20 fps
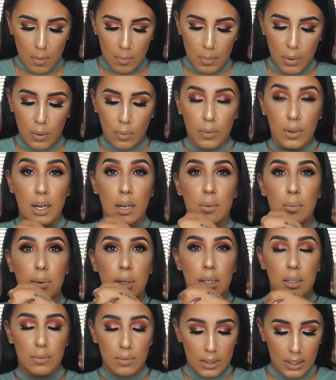But what I
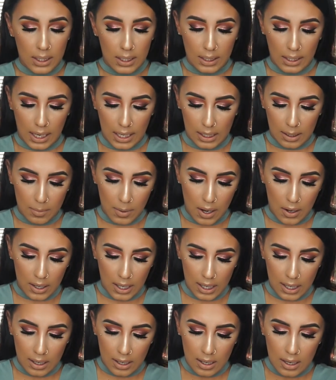really, really like about
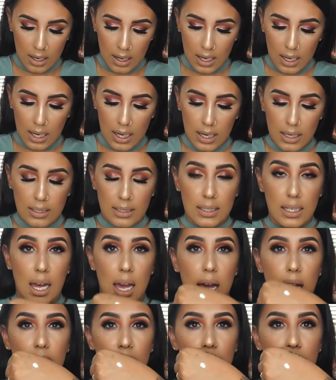it is
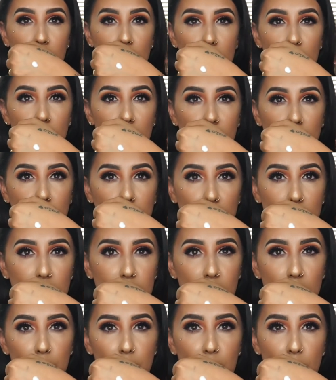that it does
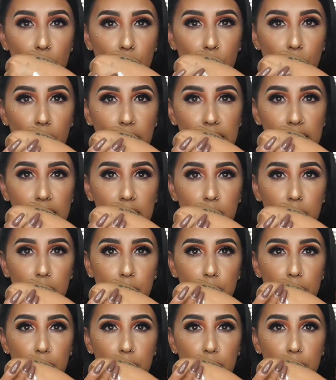come out white,